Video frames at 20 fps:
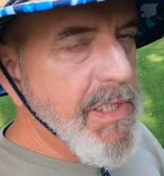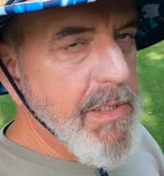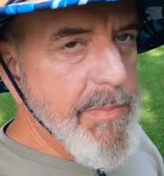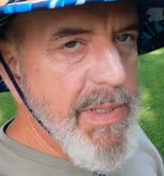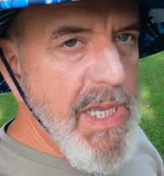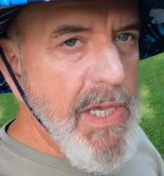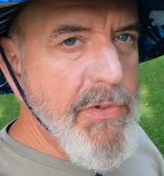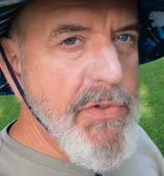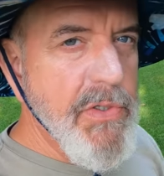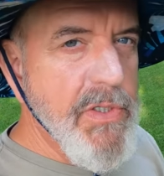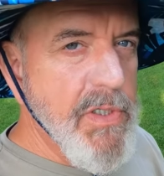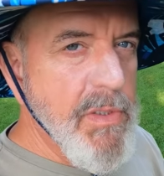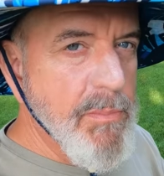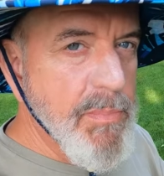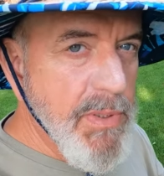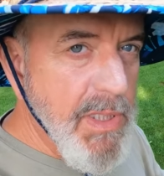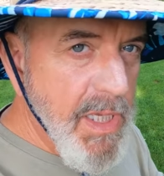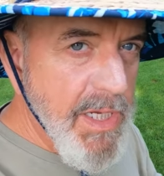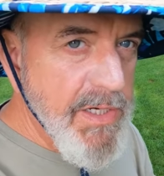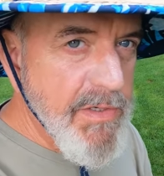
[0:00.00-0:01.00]
to come out, you're going to
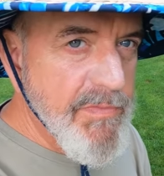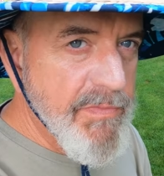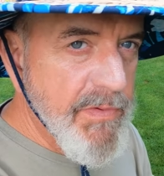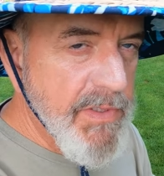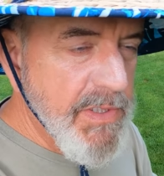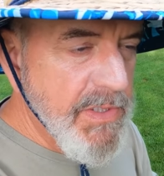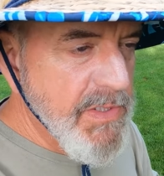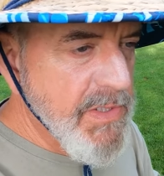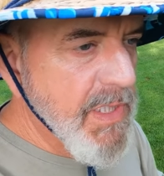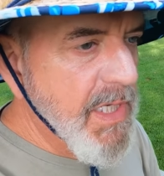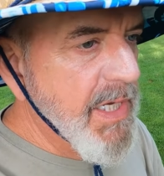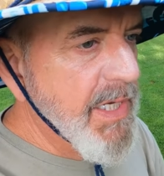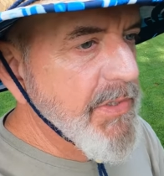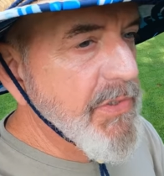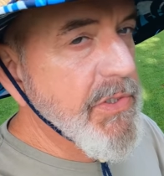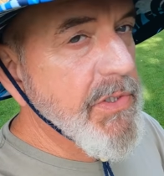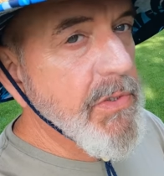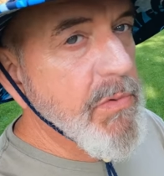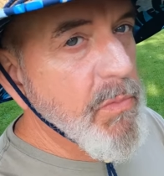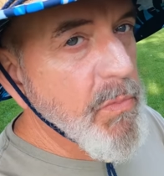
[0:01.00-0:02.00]
apply your
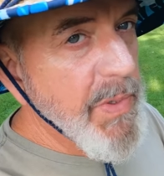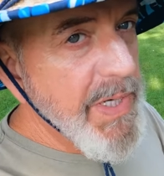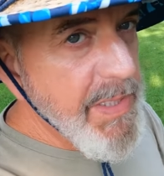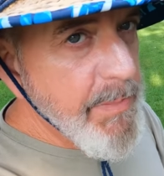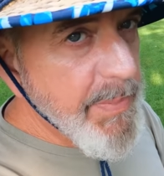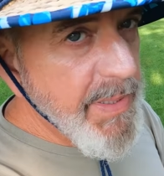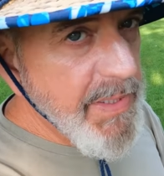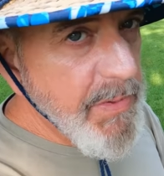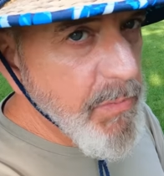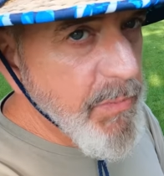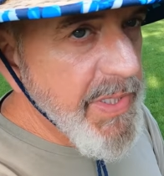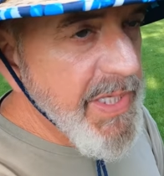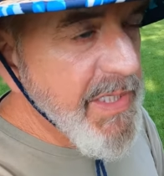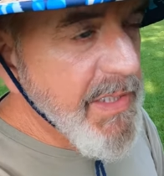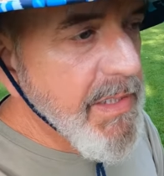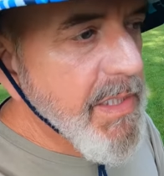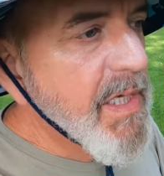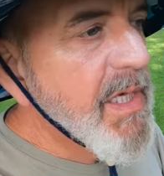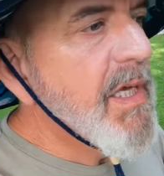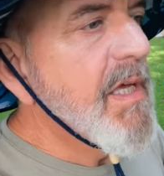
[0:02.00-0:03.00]
fungicide, you're going to wait about a
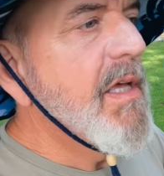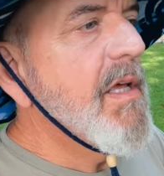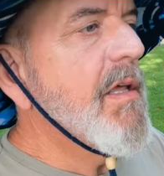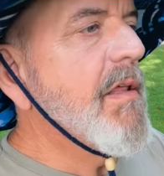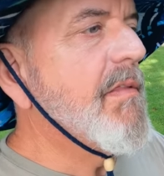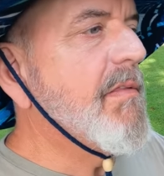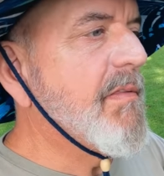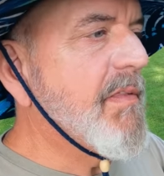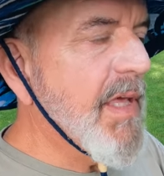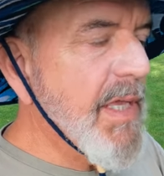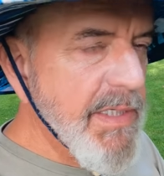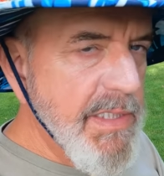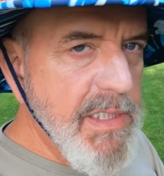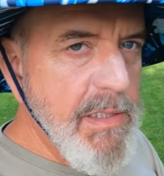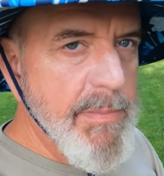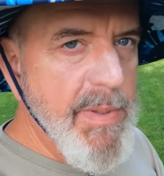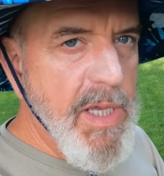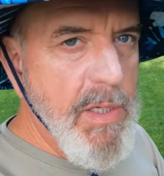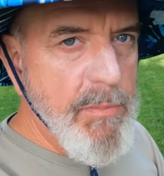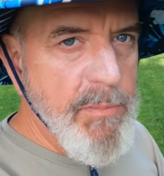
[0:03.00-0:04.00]
week, then
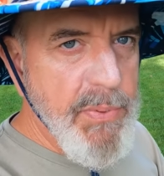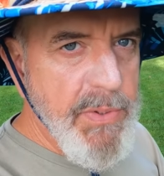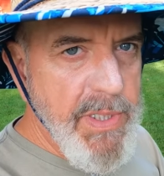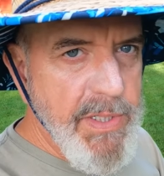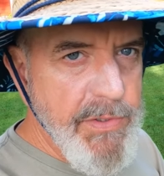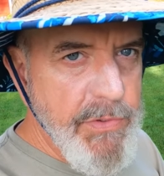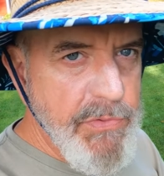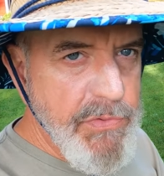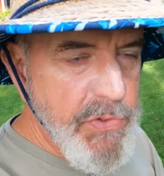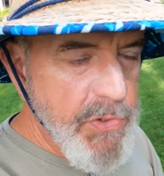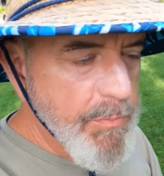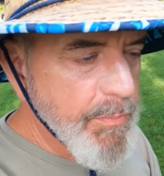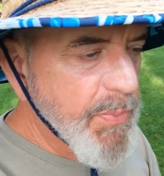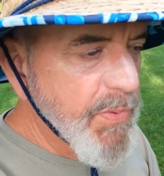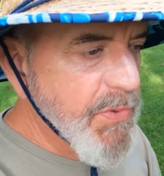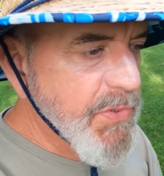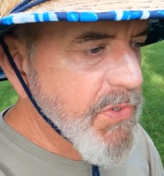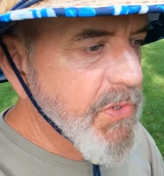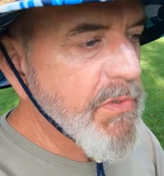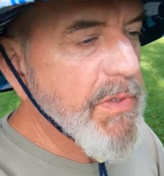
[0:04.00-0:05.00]
come out and put out your dirt
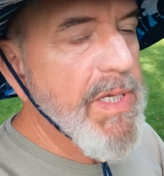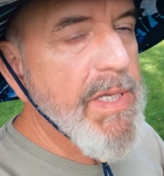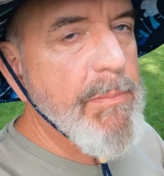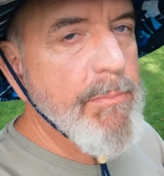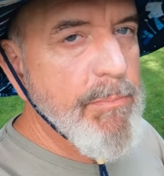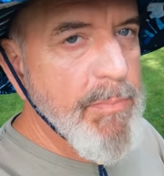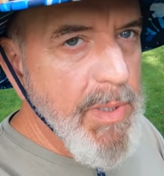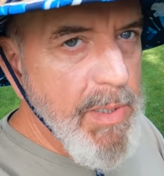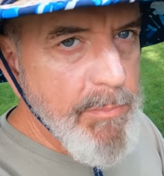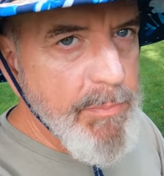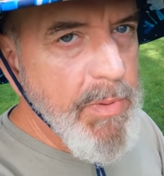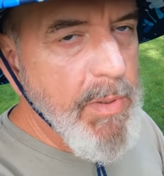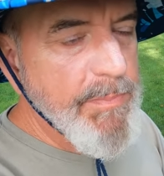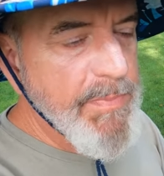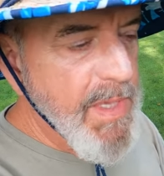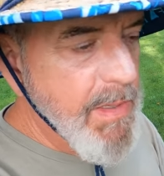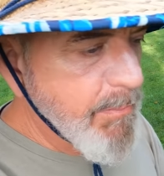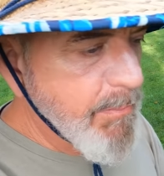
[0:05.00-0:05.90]
booster and bump up